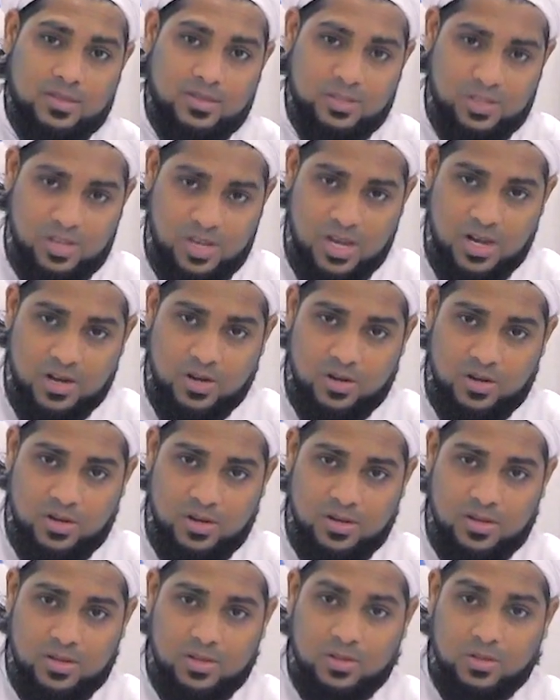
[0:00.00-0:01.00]
Share.
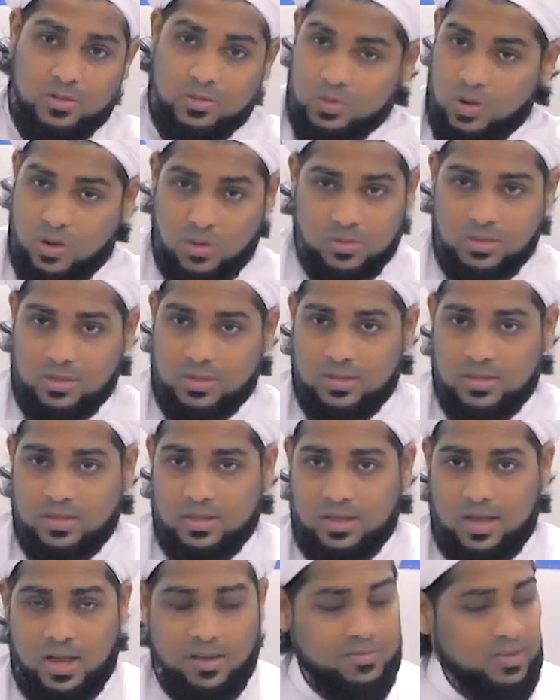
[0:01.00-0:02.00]

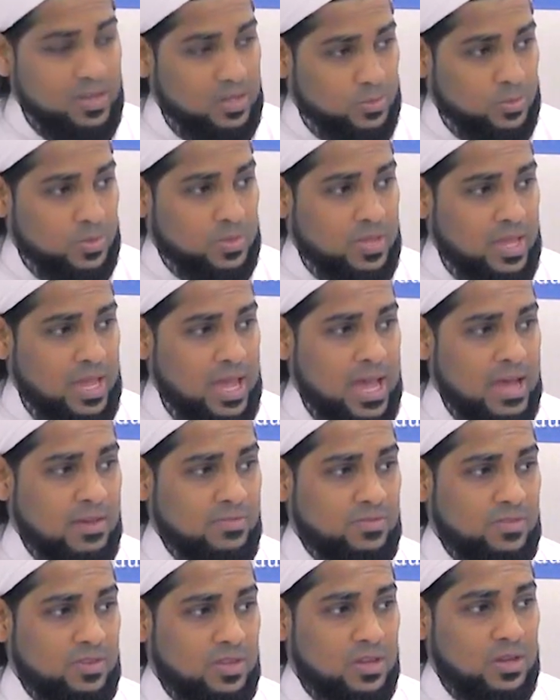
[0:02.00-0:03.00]
Don't covet what they have.